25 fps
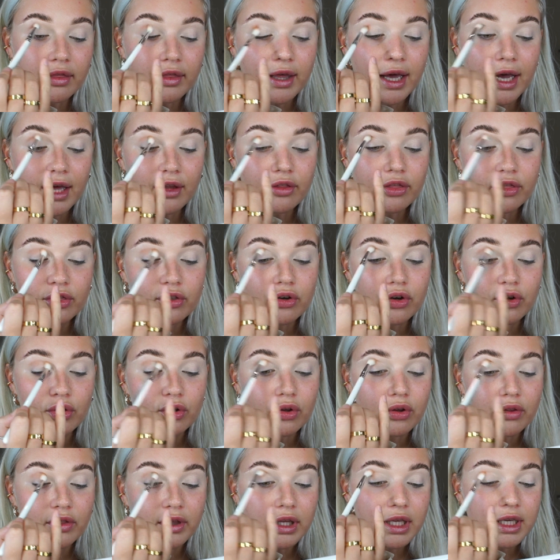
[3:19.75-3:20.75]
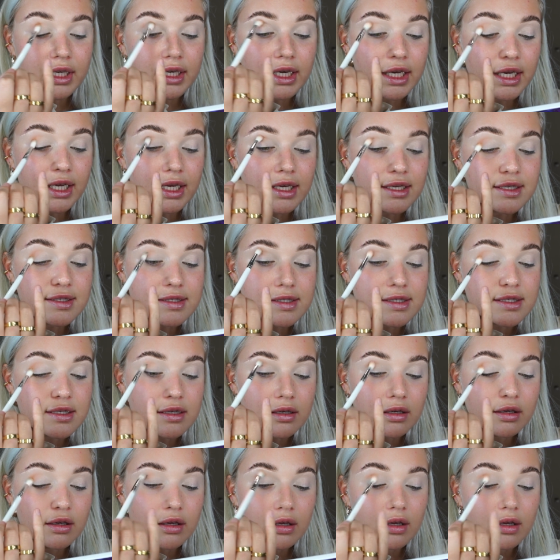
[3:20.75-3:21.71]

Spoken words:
that through the crease.